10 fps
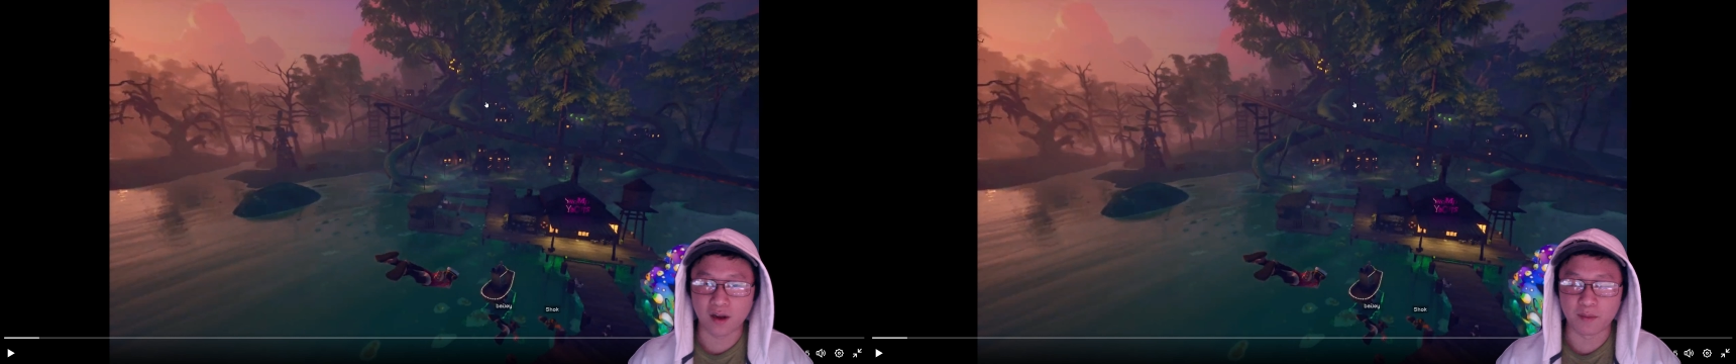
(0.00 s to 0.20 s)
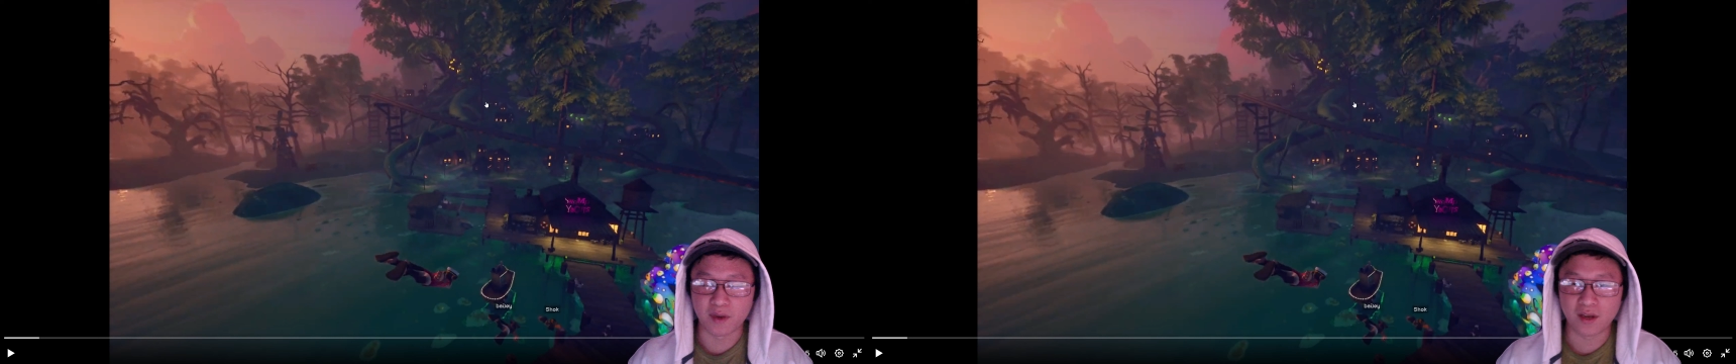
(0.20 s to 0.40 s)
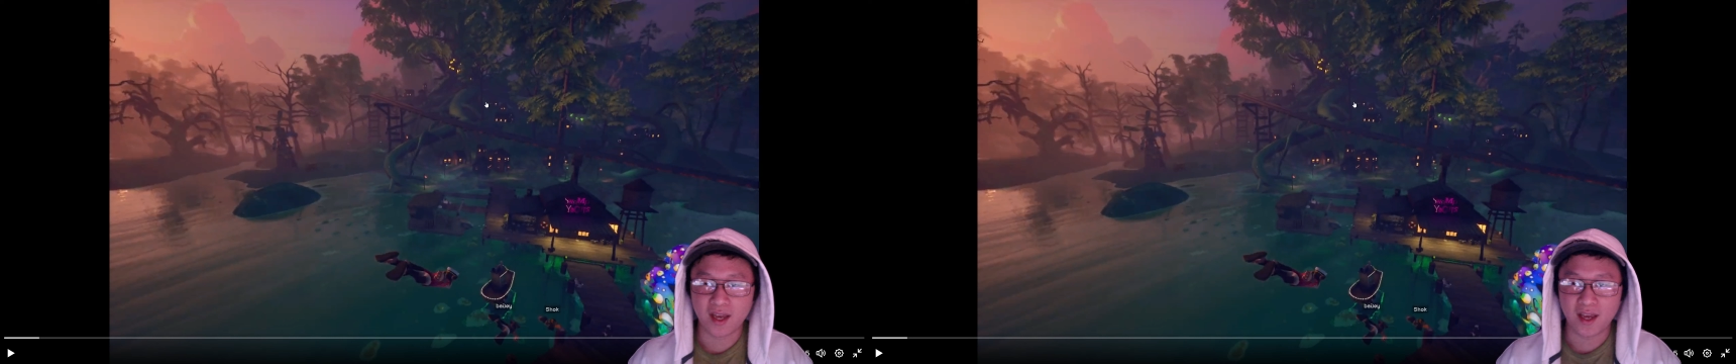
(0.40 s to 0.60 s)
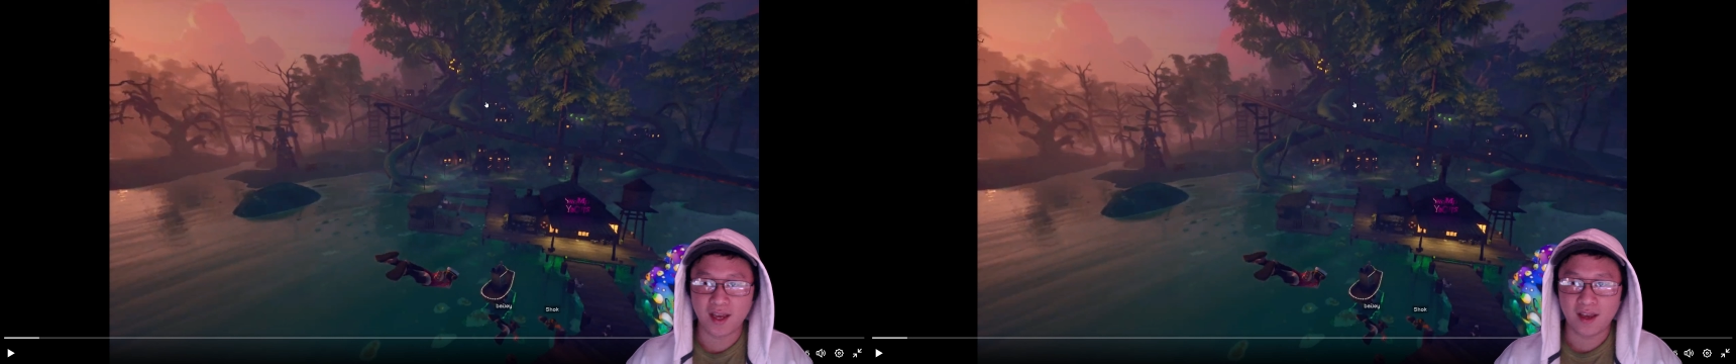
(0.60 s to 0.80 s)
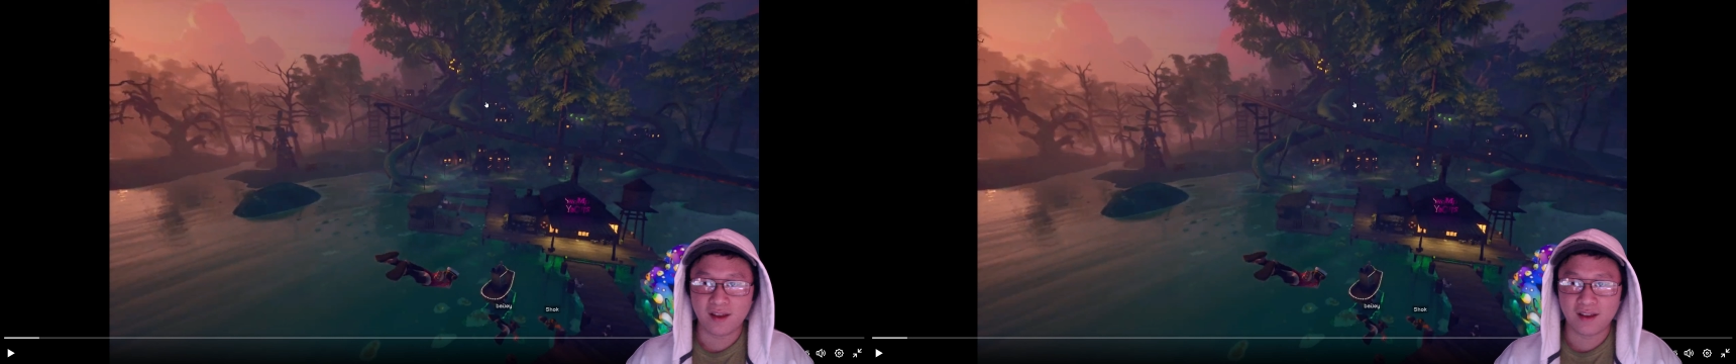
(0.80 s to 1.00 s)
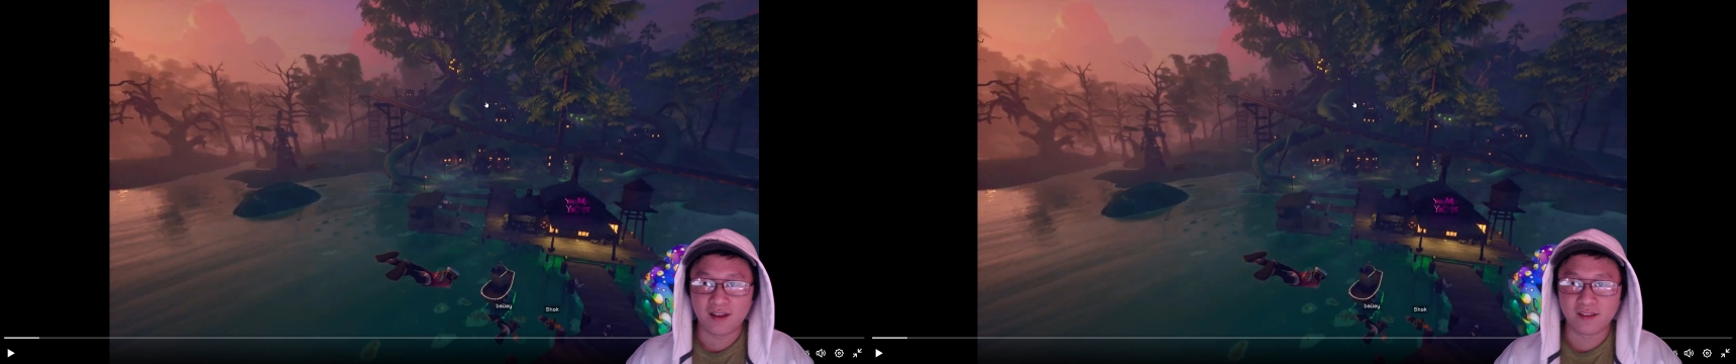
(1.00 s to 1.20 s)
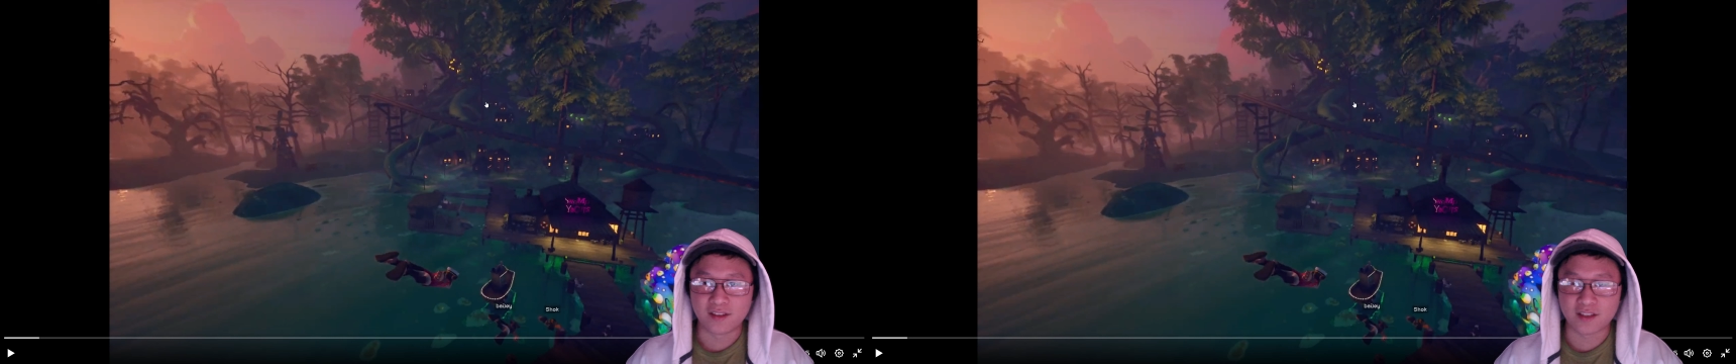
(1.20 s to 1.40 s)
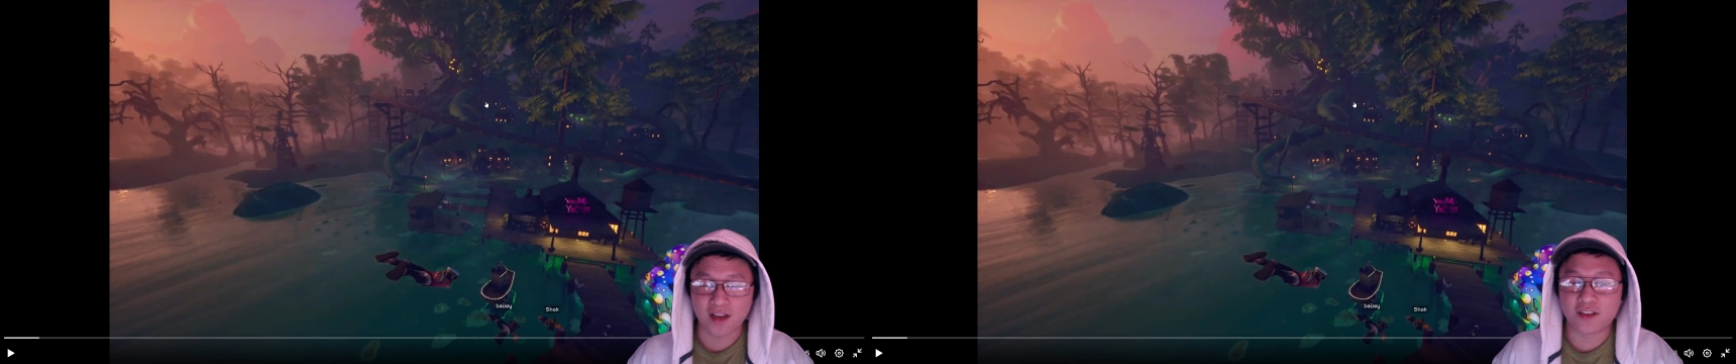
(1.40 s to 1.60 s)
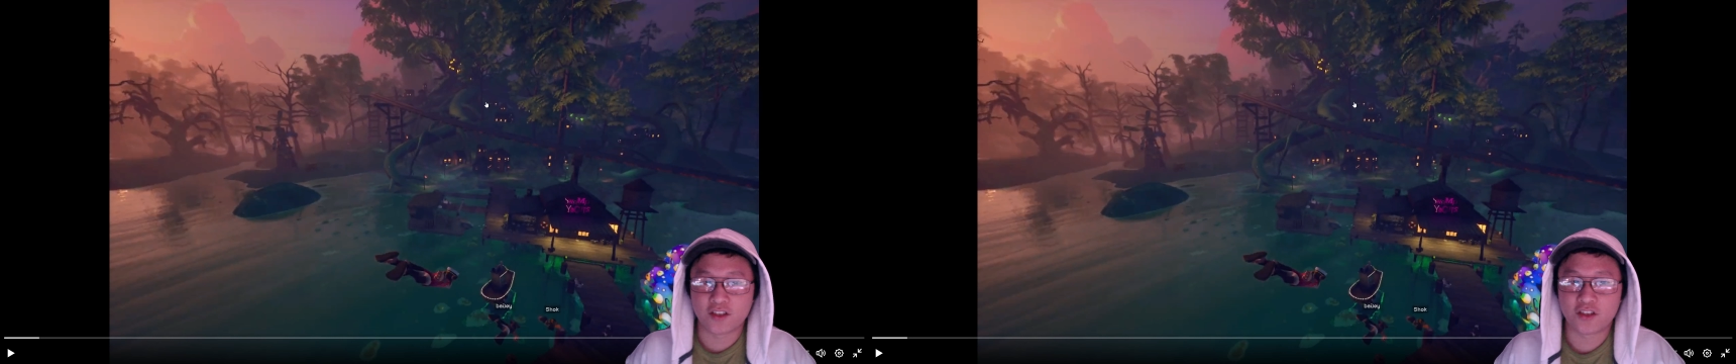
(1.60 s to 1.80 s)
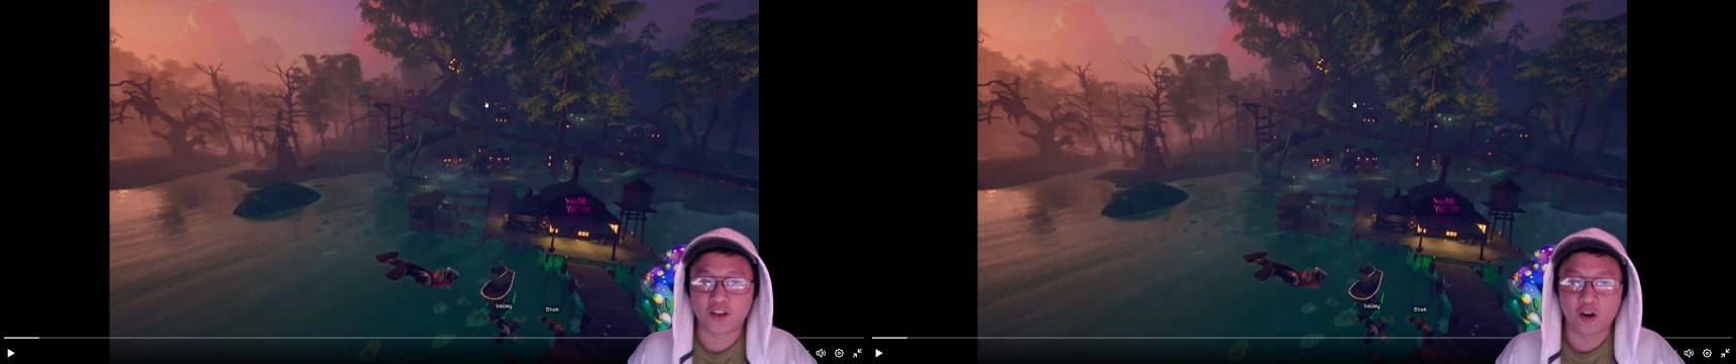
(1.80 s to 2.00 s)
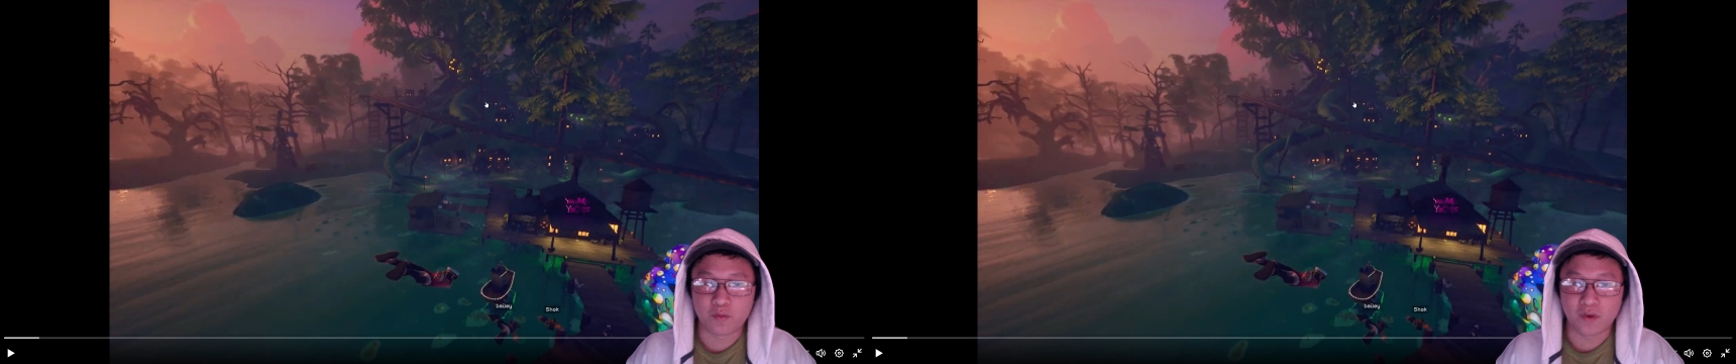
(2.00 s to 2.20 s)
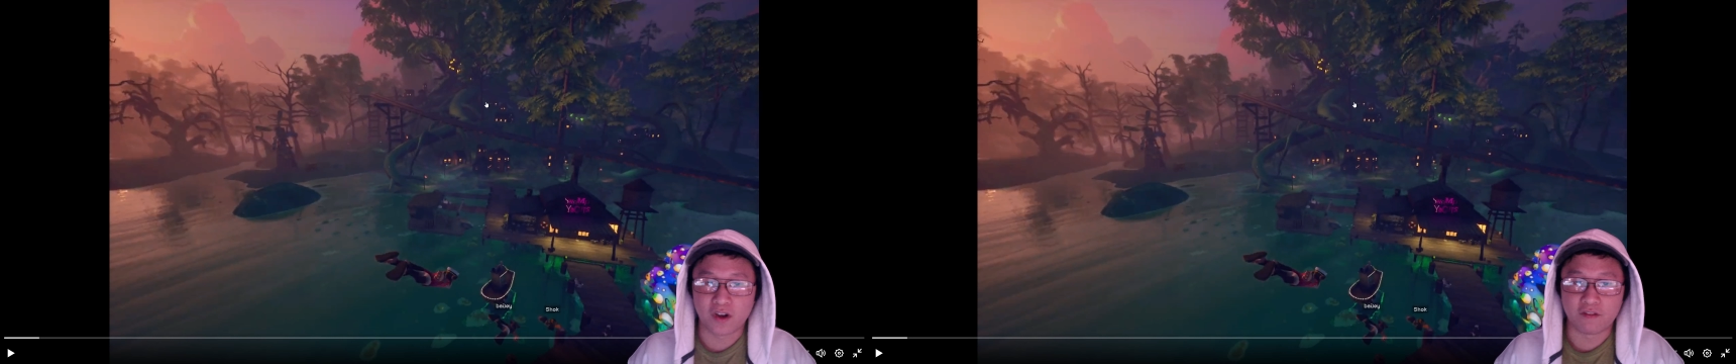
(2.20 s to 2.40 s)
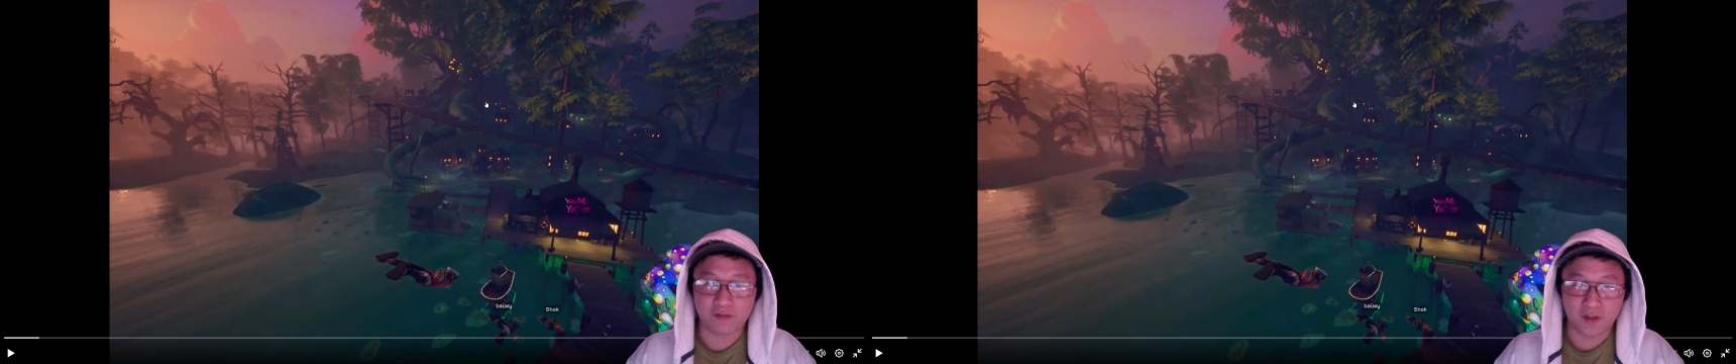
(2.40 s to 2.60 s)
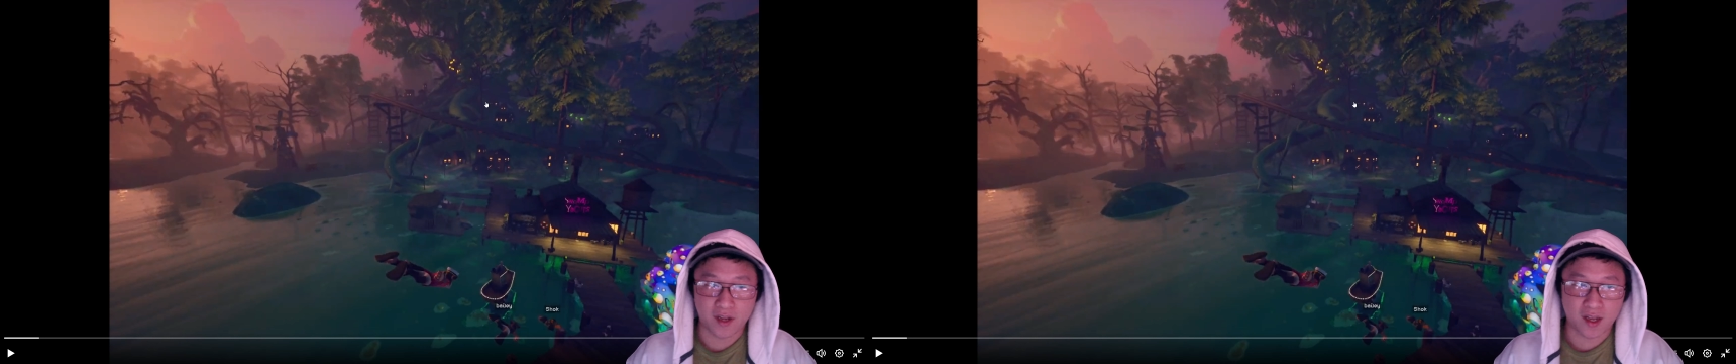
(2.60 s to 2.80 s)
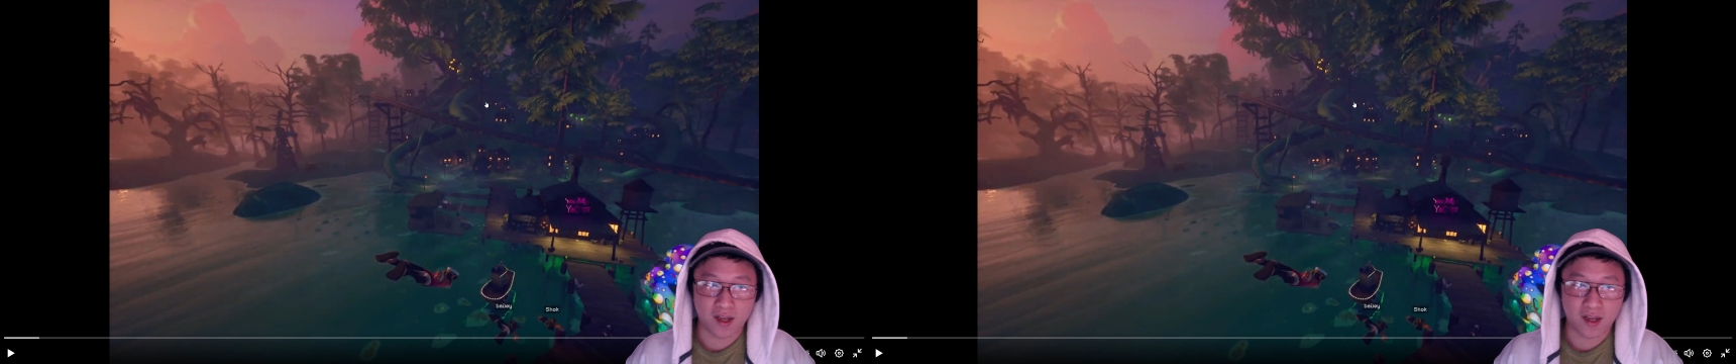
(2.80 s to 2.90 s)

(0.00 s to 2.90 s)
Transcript: I mean, the size and scope of like